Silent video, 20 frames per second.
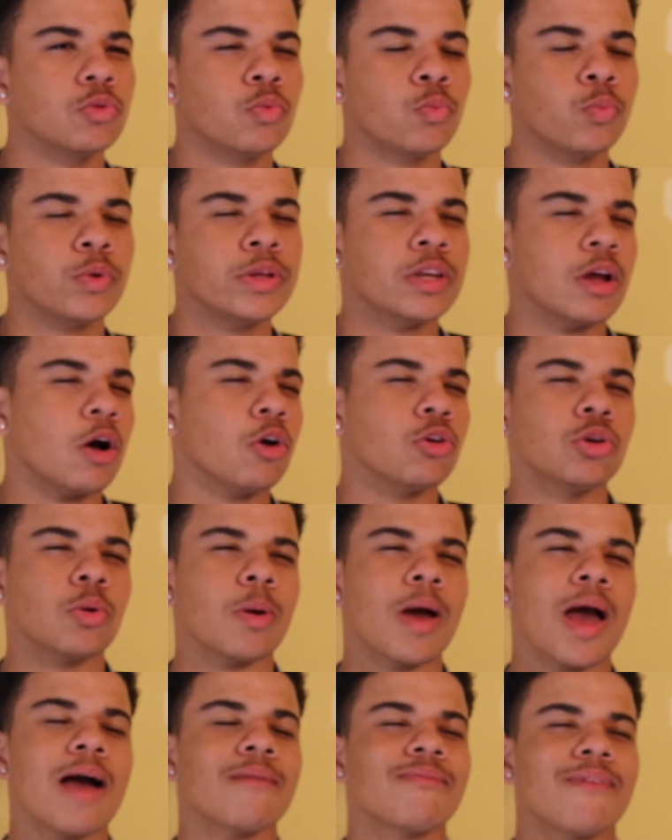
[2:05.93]
We know you don't
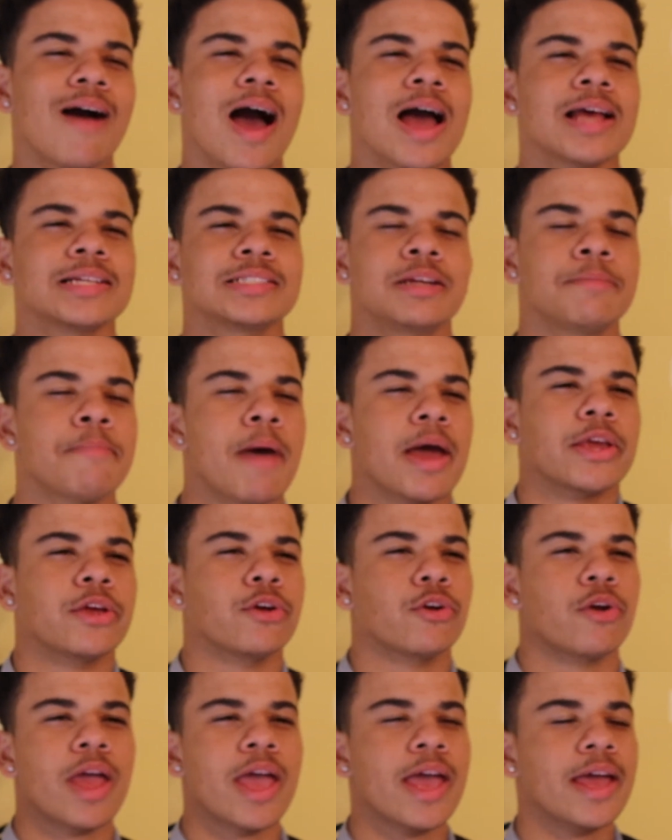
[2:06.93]
have eyes in the back of
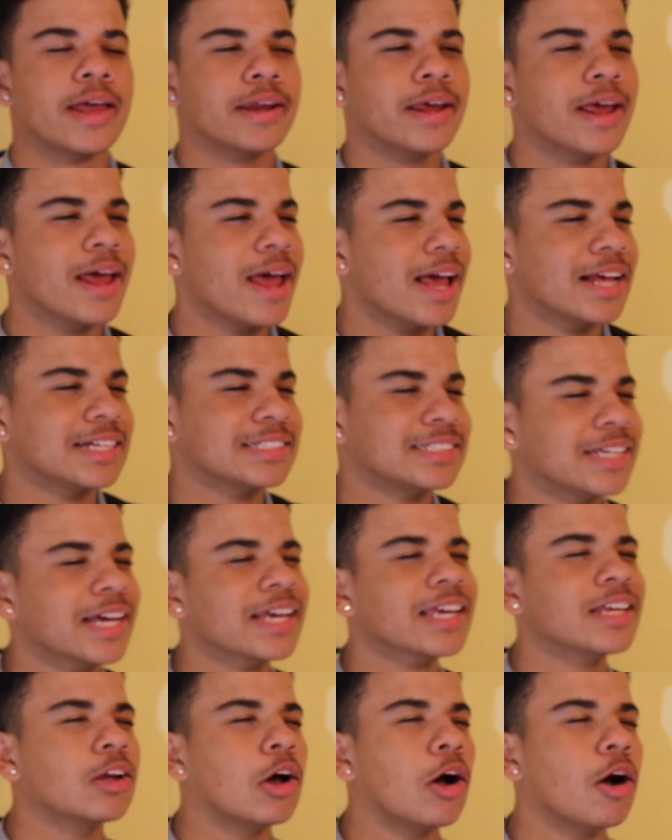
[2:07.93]
your head. And
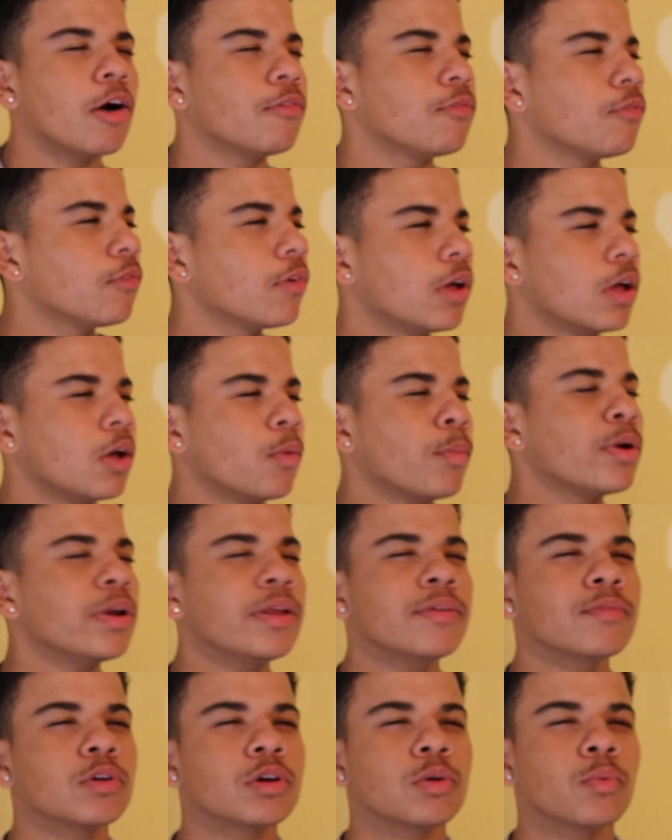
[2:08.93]
second off, we don't
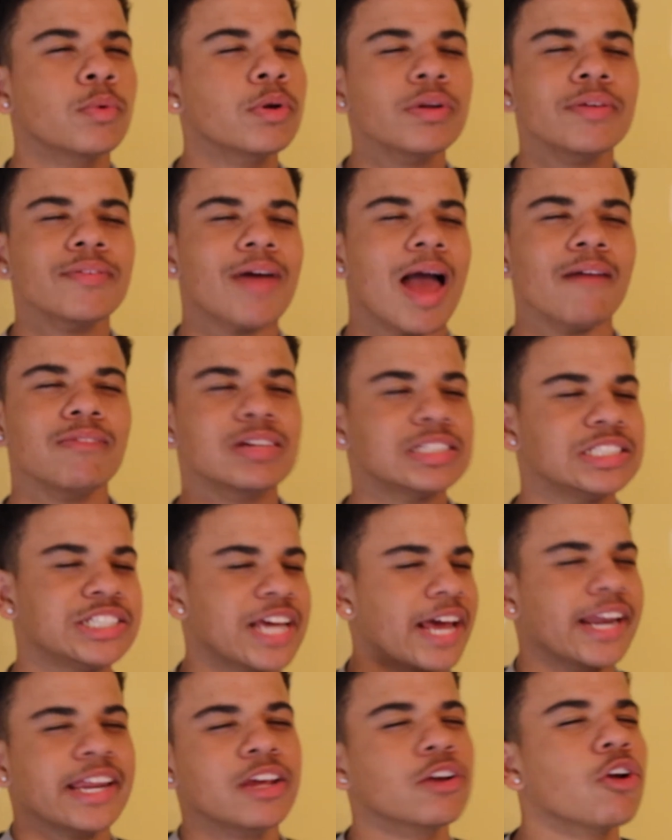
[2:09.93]
even, we don't even have a
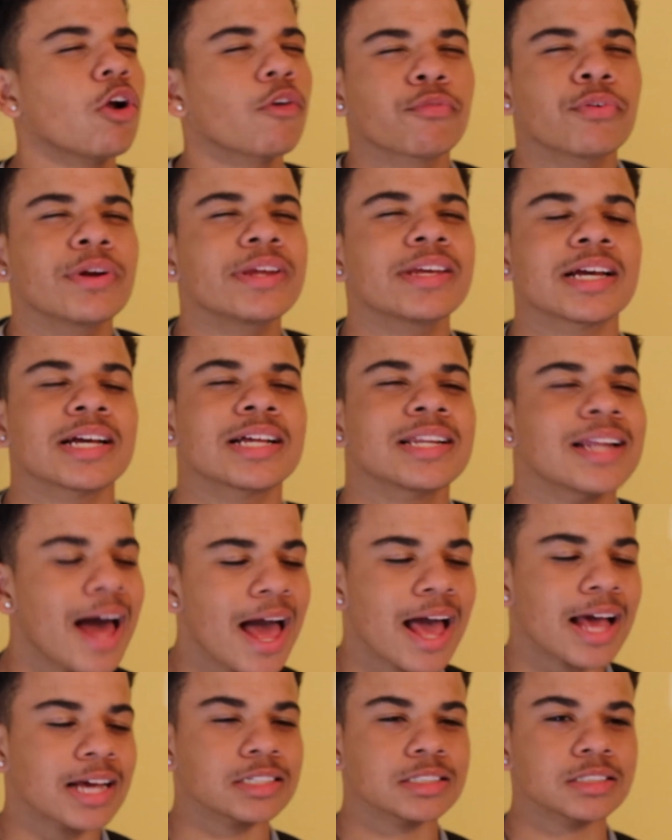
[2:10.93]
Jenny in our freaking
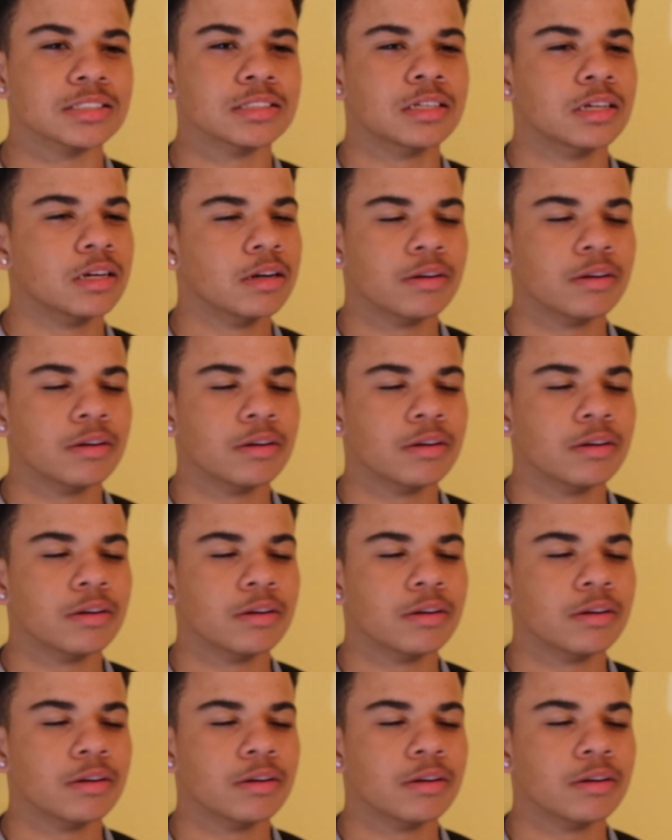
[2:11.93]
class.